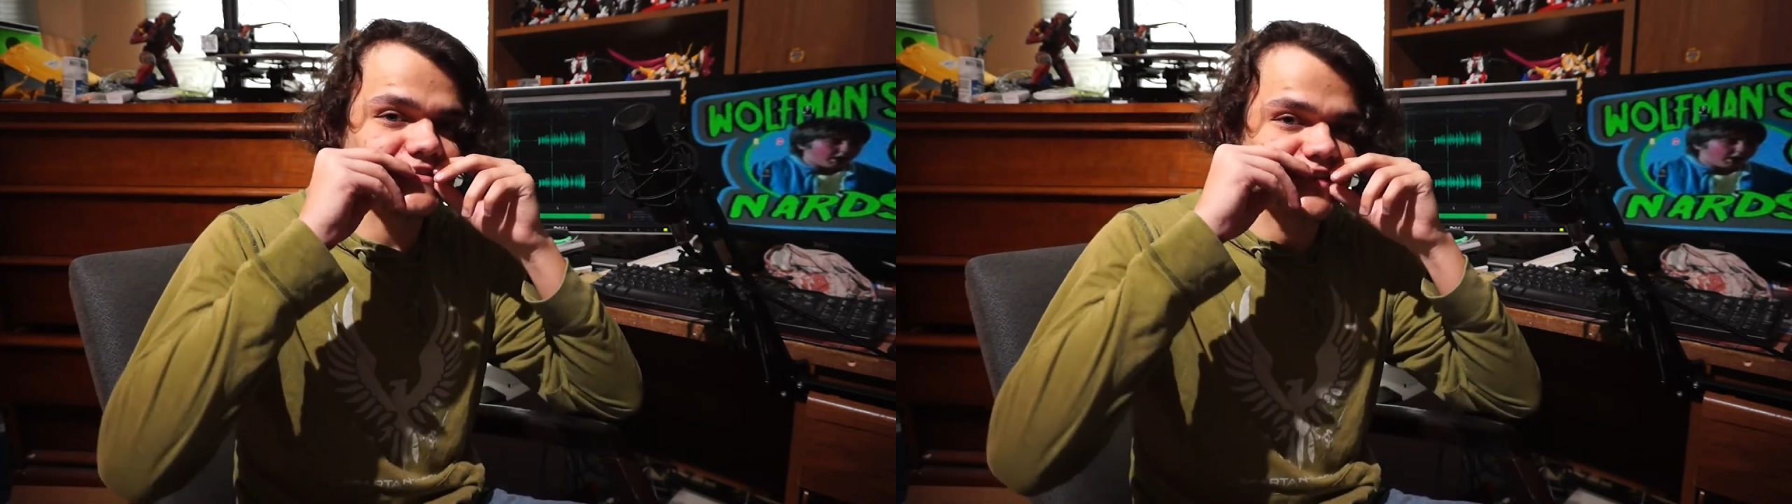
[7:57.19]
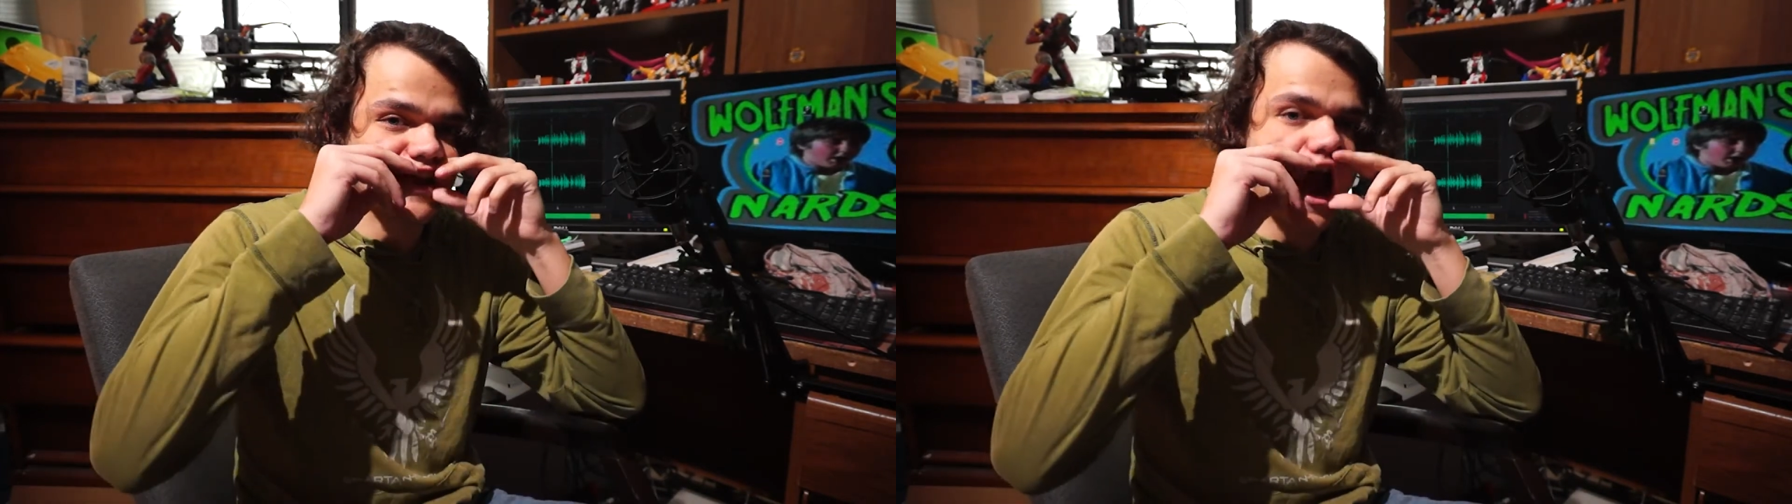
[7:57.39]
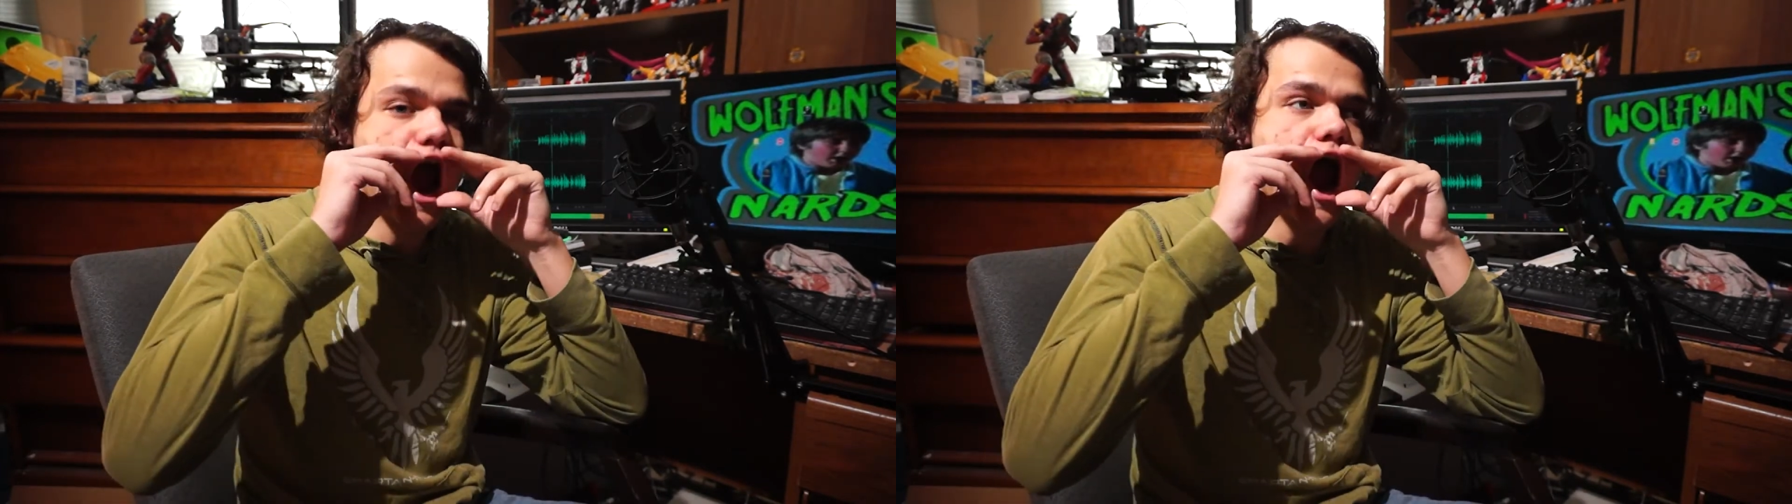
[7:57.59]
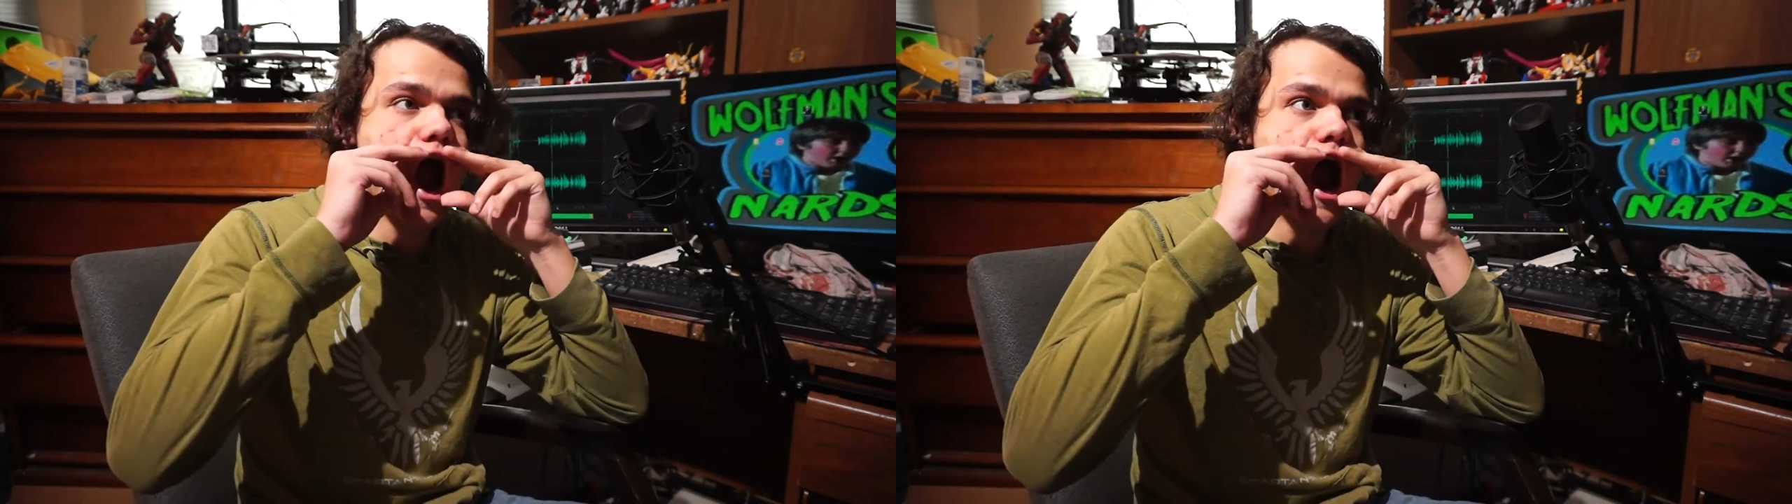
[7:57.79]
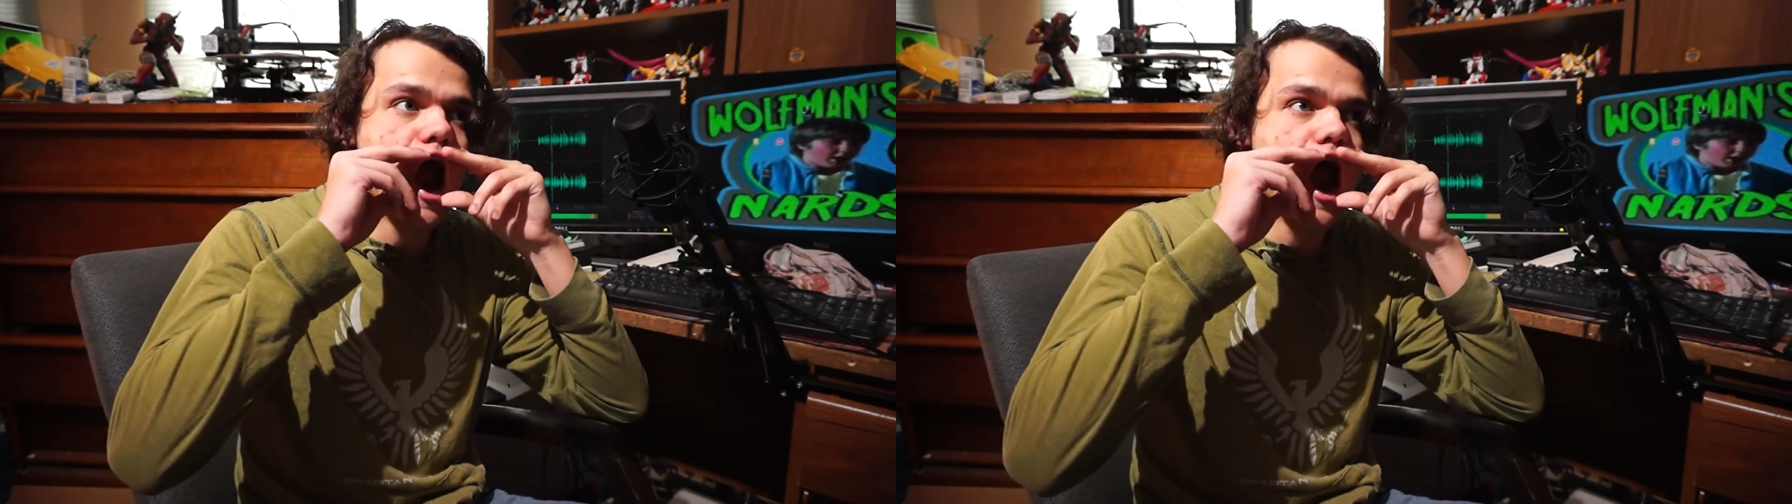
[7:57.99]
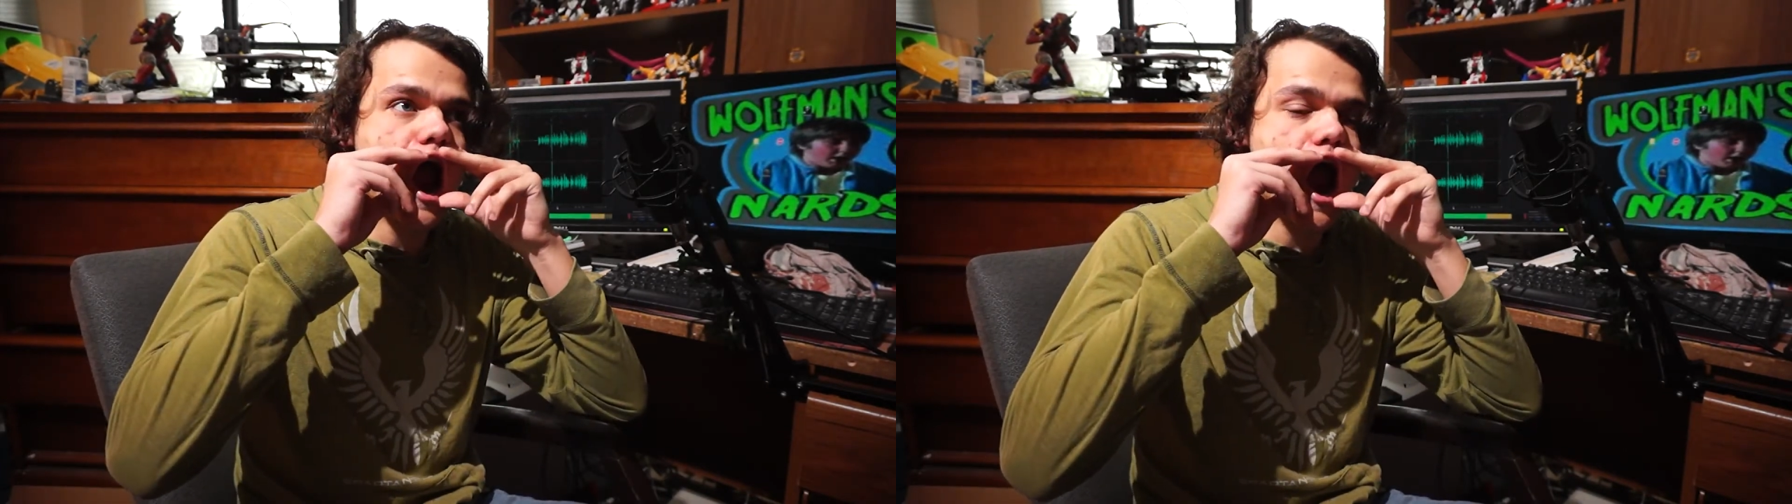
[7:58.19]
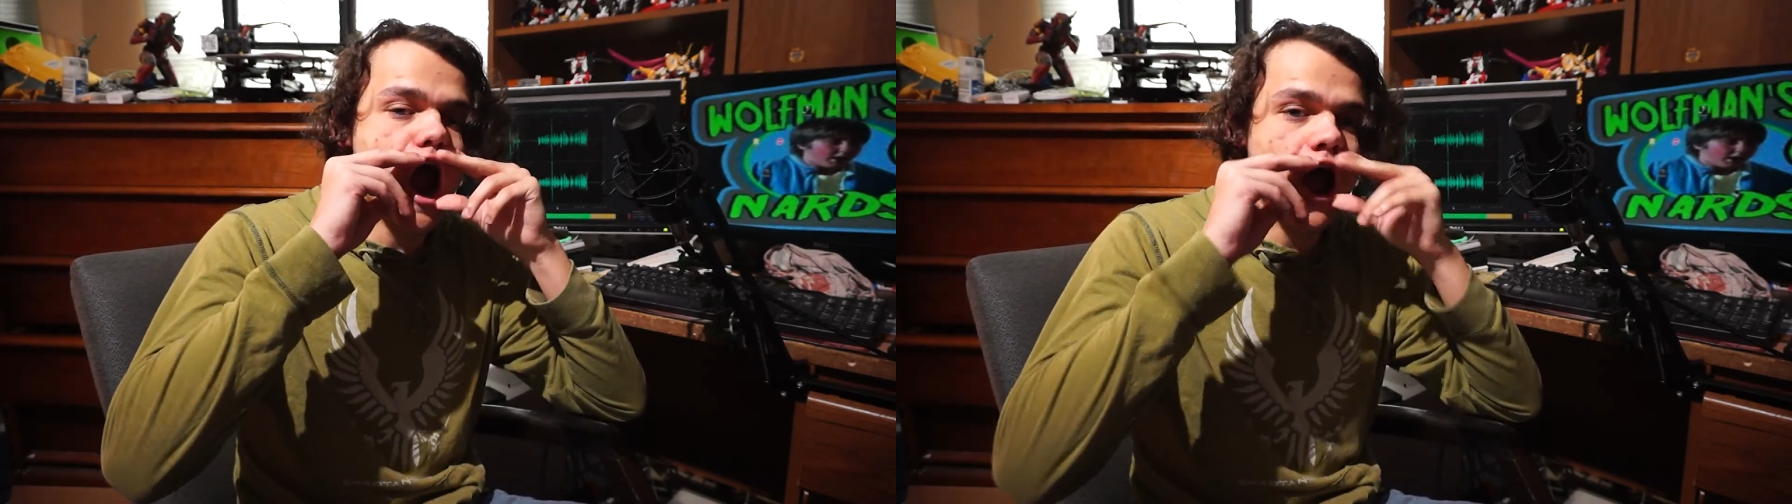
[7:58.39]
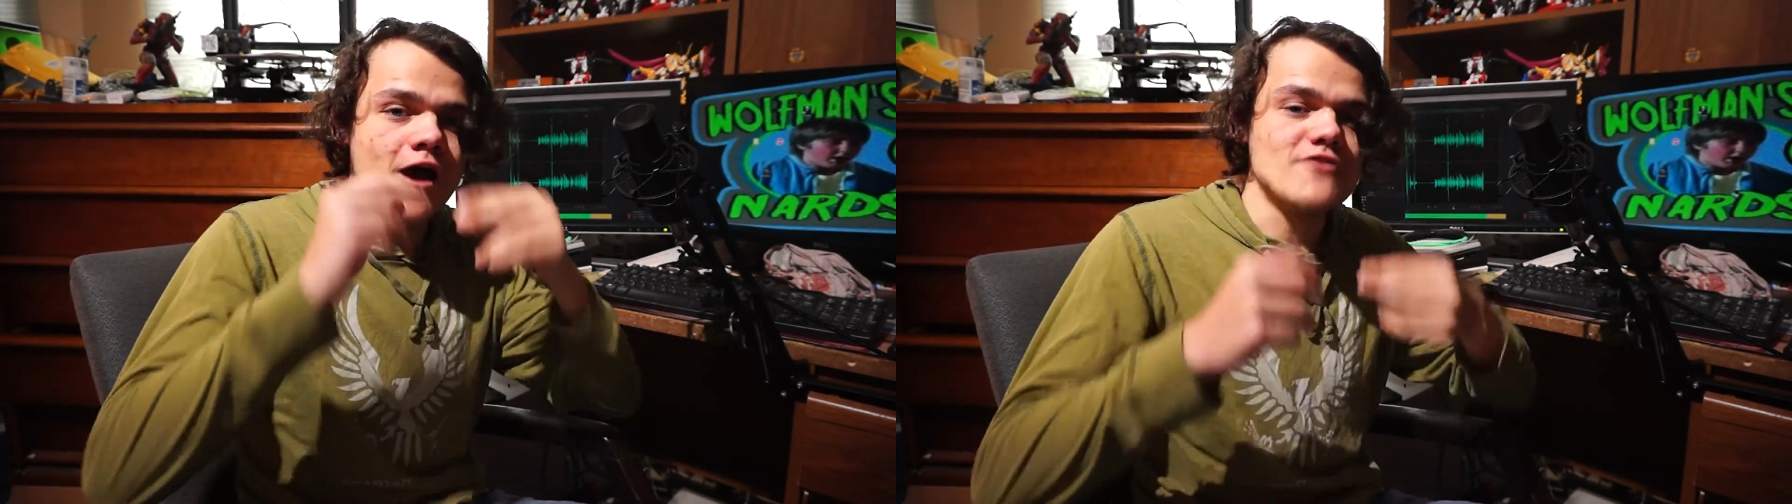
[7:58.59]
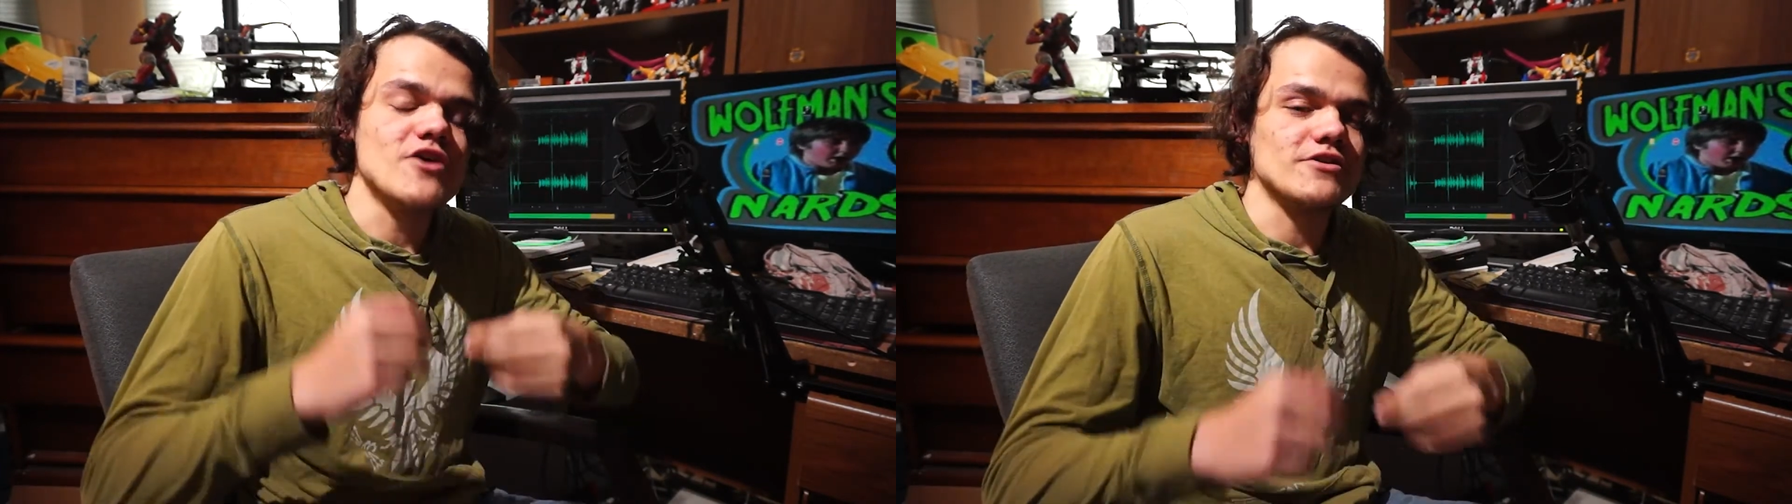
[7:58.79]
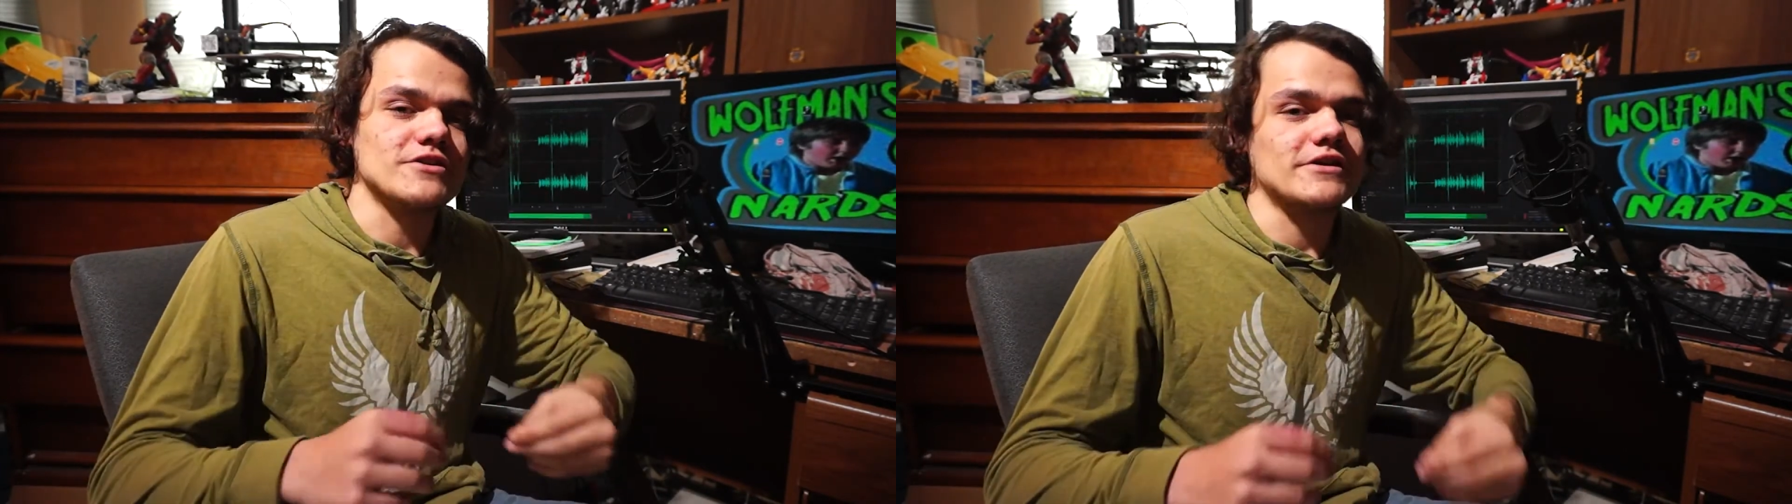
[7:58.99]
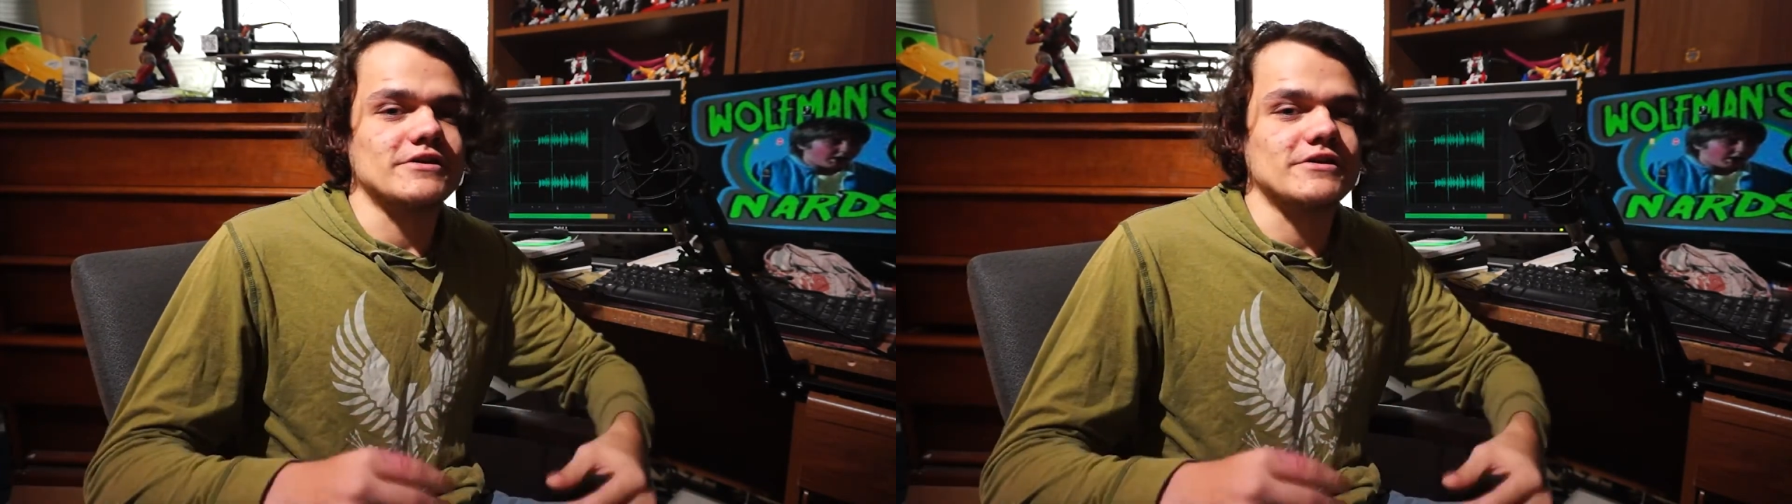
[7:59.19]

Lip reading: like ah. No.